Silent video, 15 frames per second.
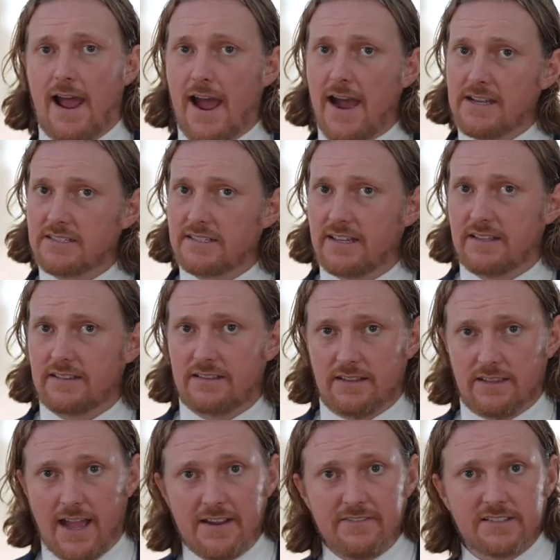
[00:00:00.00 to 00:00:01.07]
Ask
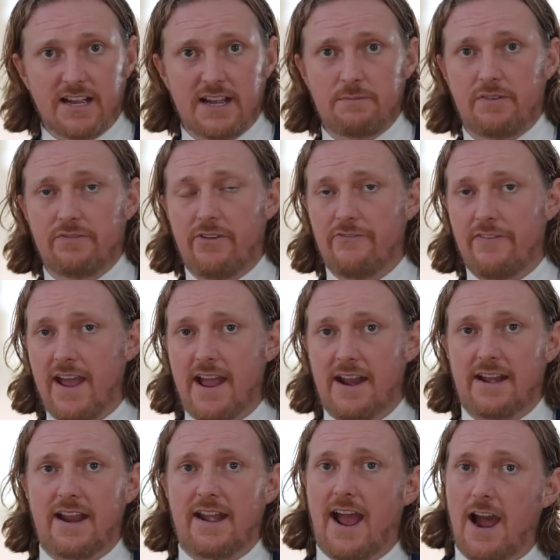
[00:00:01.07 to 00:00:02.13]
the lifetime of the
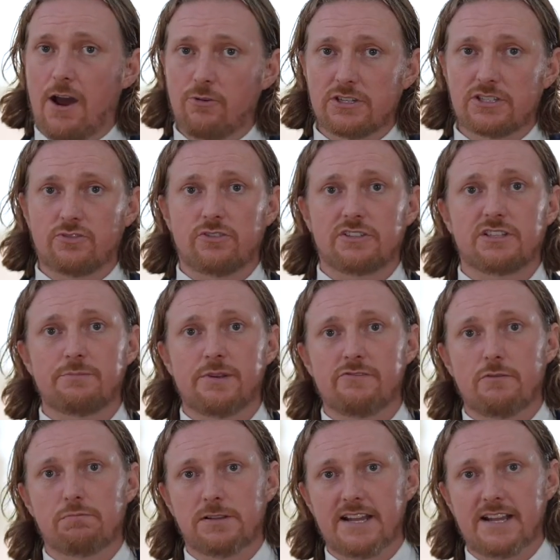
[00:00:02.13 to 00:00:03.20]
fan and how it's going to be
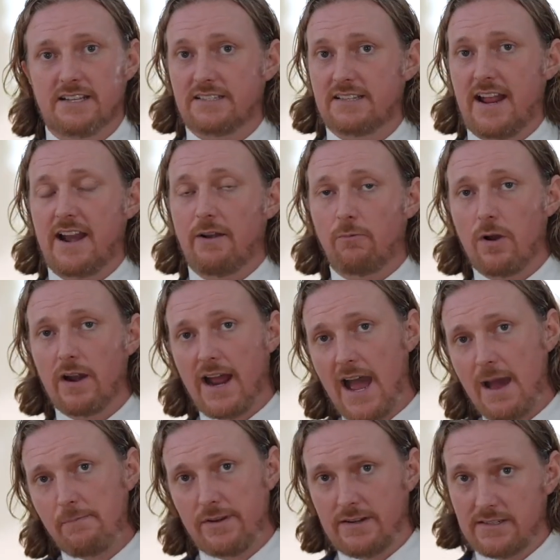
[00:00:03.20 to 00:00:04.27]
replaced and what
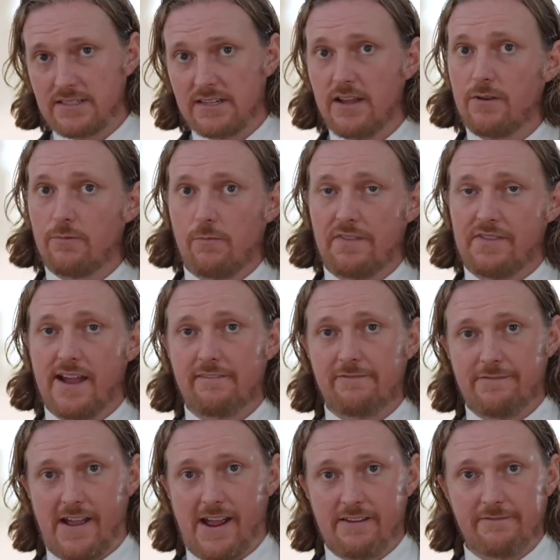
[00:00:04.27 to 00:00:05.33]
happens when that
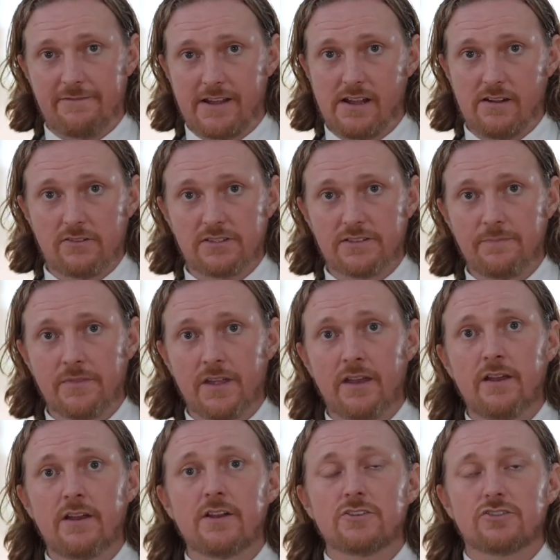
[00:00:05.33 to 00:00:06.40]
fan fails.
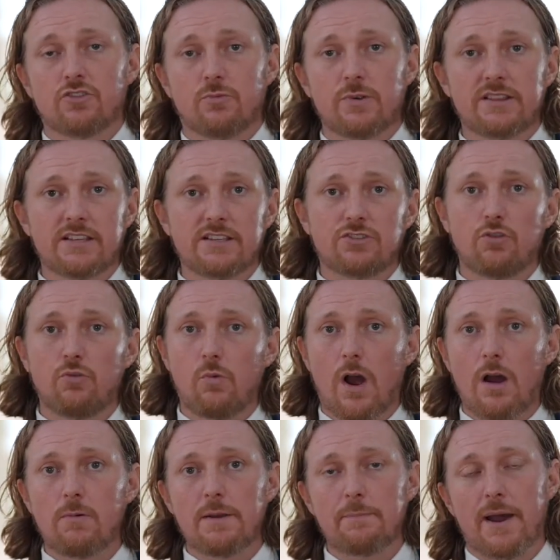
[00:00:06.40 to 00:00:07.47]
So with this
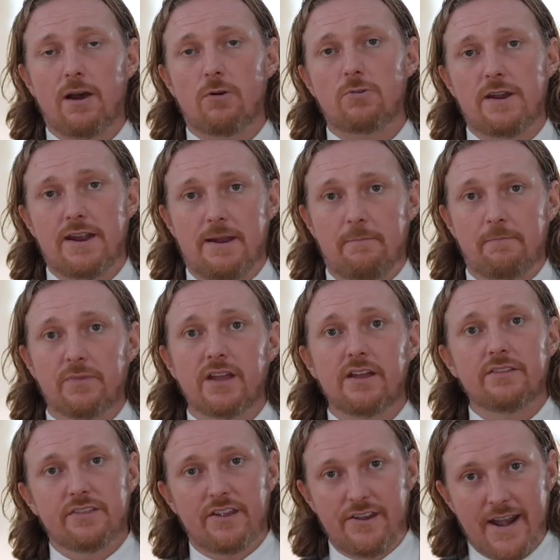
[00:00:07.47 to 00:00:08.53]
Huawei Power-M,
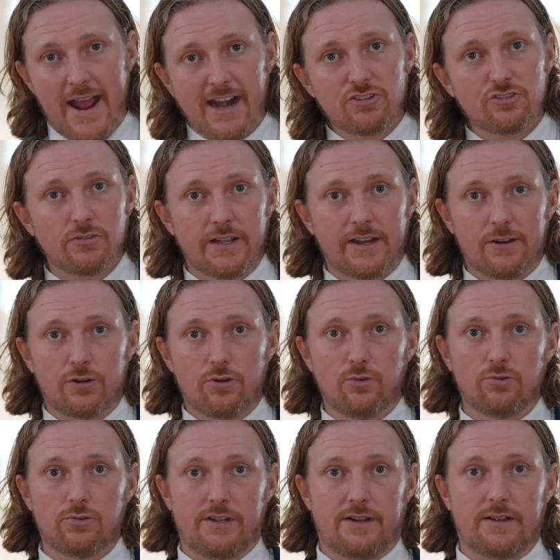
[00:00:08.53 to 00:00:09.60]
the natural air
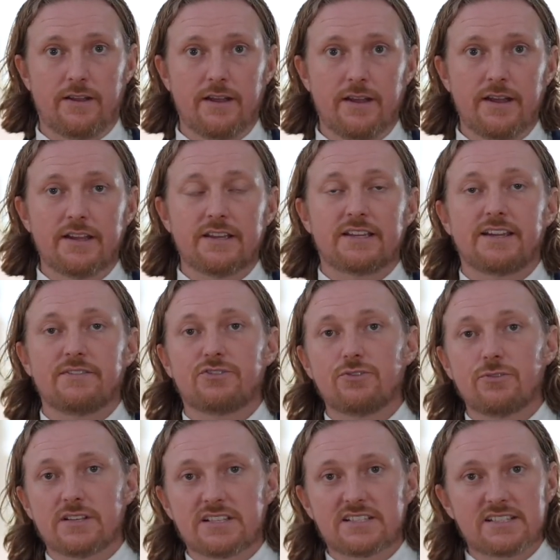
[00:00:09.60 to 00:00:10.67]
cooling gives
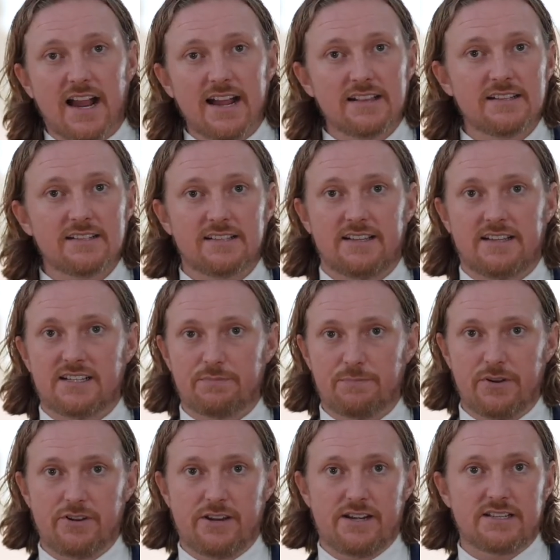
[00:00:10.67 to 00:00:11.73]
you a silent
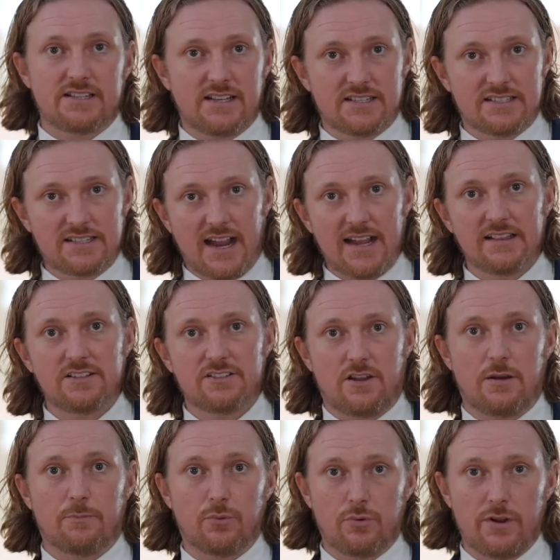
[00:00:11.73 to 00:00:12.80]
experience, a silent
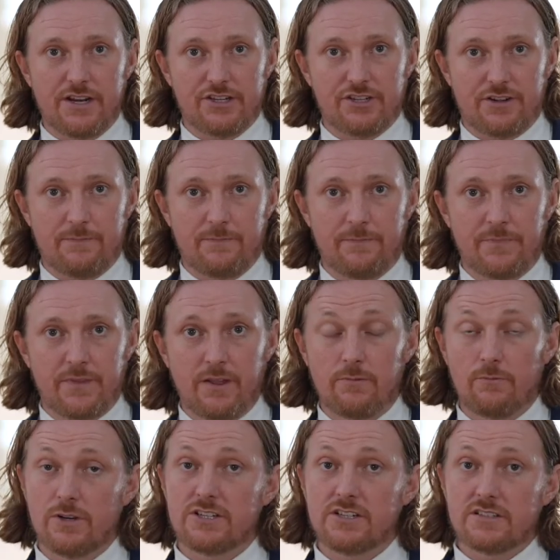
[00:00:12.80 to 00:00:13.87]
operation,
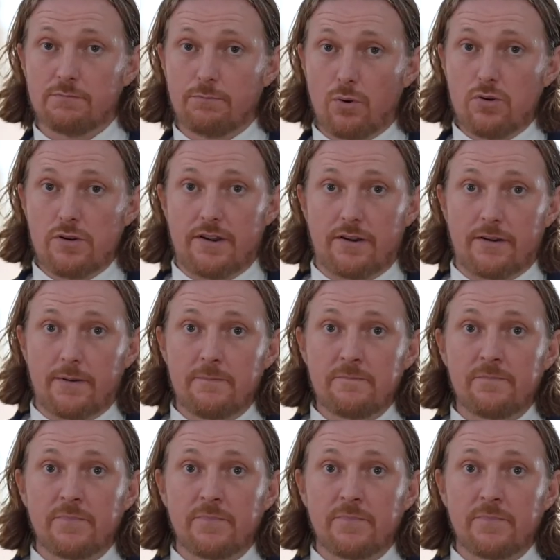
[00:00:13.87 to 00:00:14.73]
which is important.